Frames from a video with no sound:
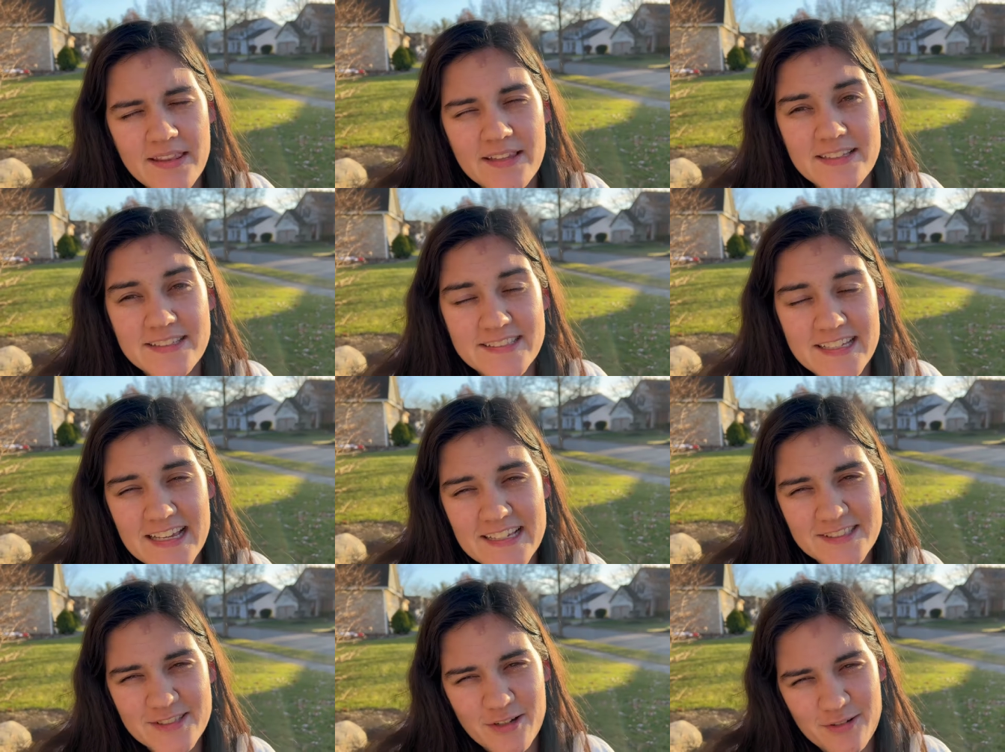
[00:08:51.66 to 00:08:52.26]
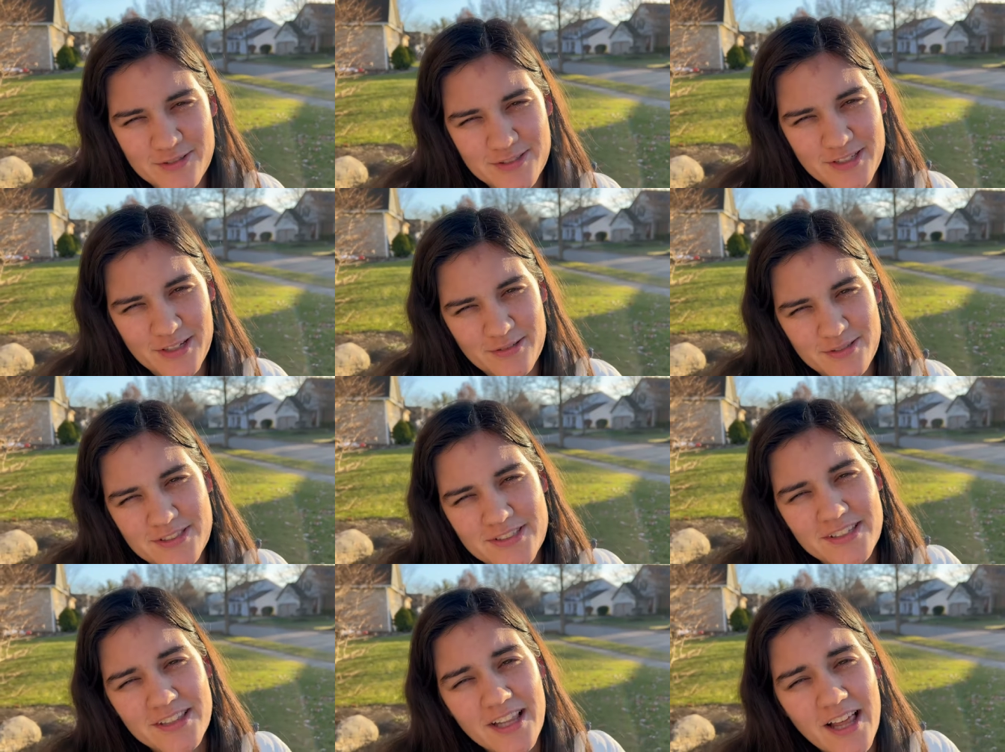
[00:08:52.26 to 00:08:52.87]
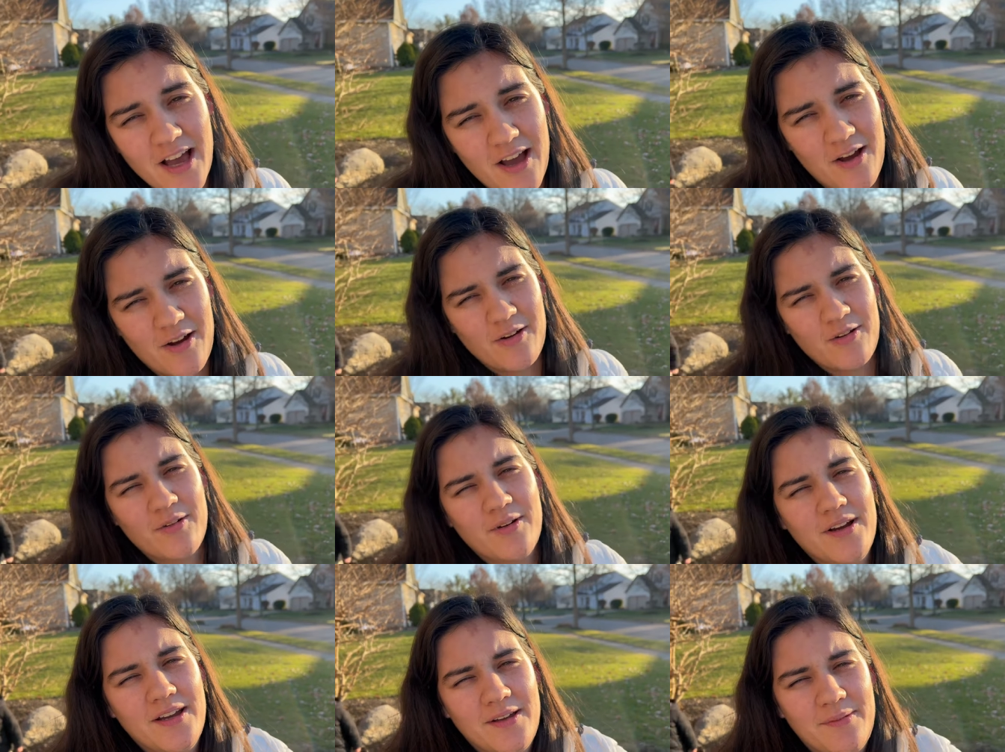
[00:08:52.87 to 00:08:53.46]
These days go so
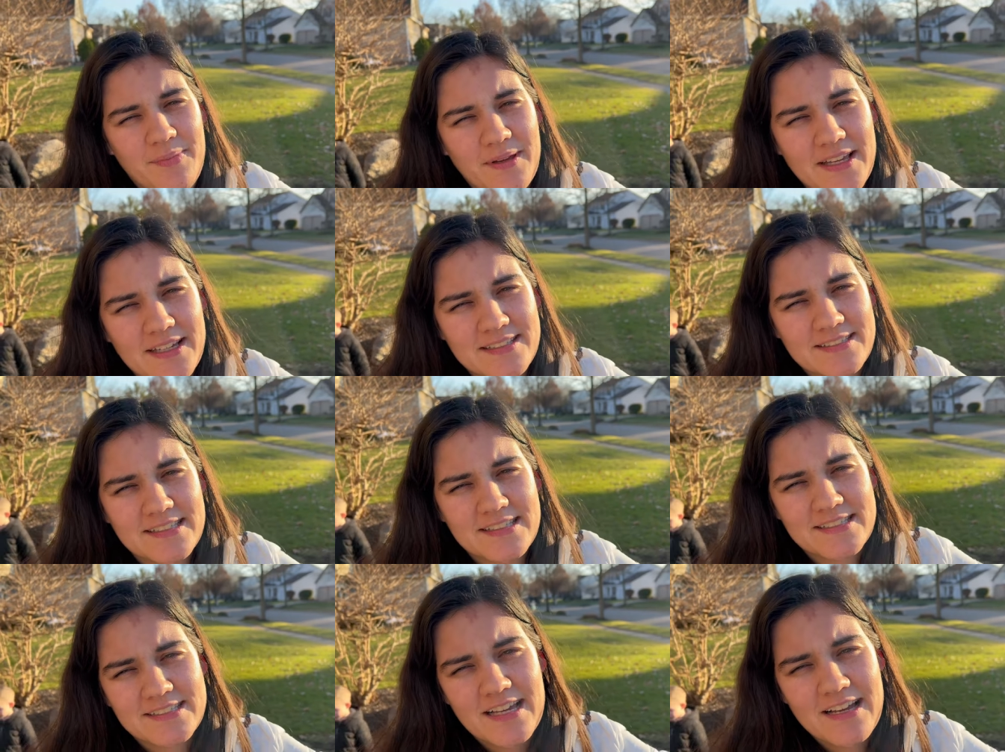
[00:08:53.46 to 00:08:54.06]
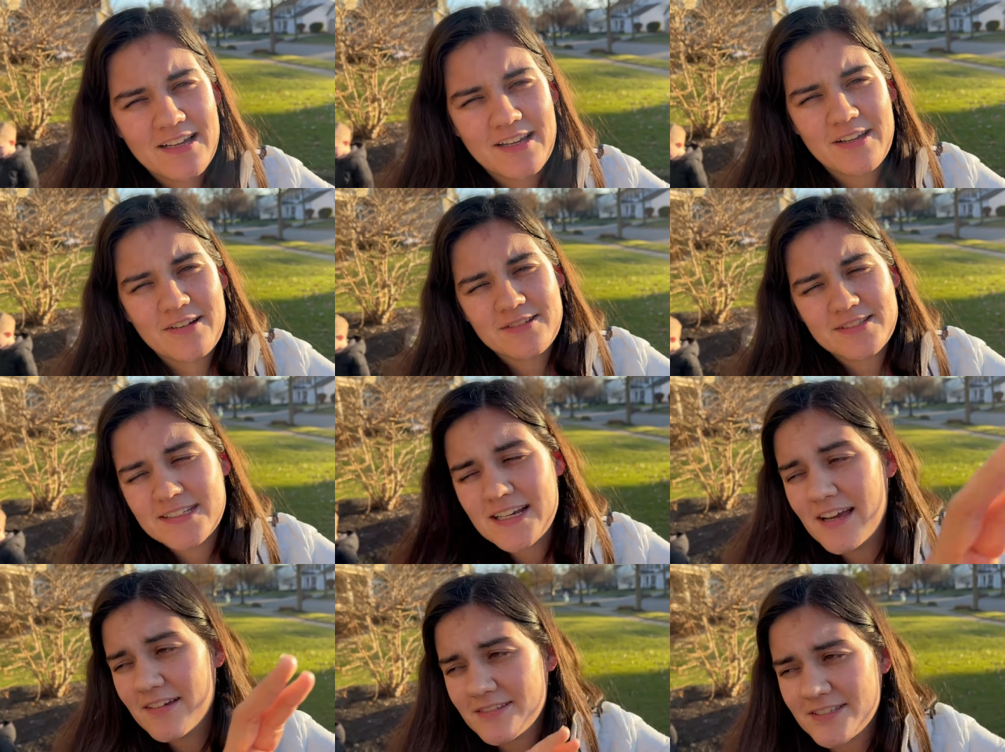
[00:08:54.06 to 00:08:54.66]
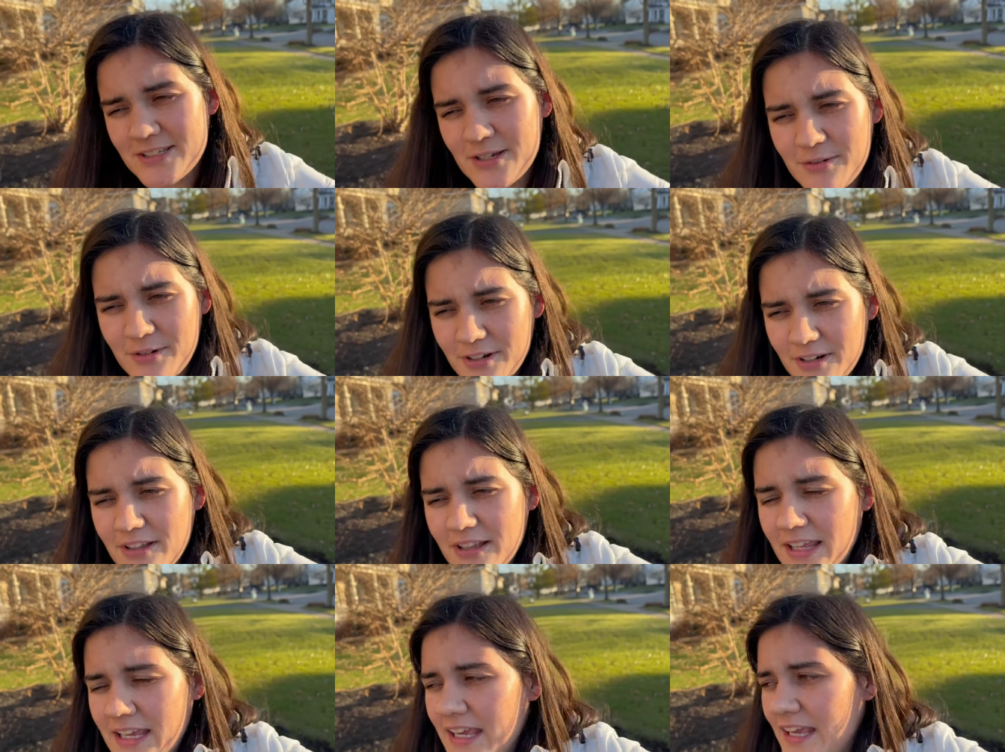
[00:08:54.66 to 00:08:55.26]
slow because the sun goes down so
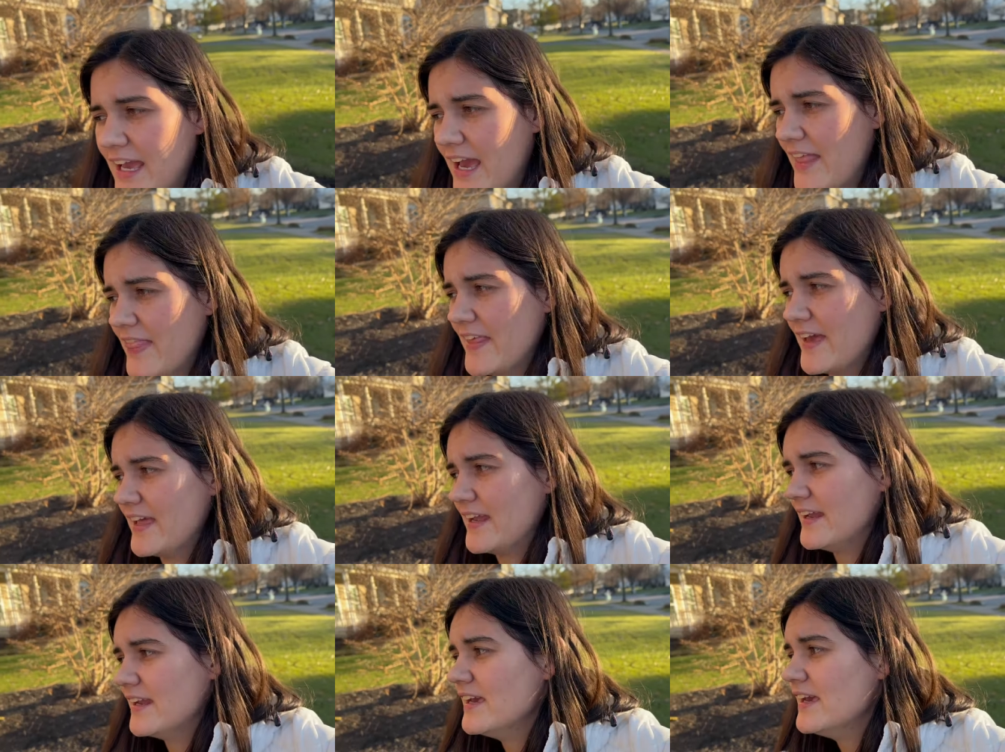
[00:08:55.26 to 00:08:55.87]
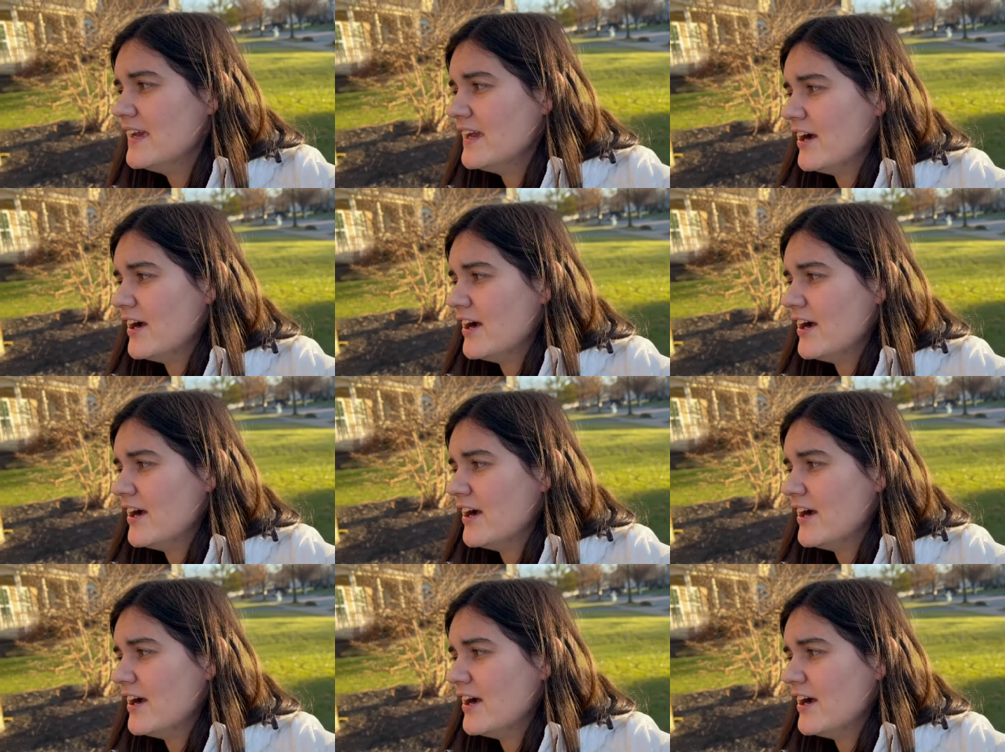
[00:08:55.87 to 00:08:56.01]
early and then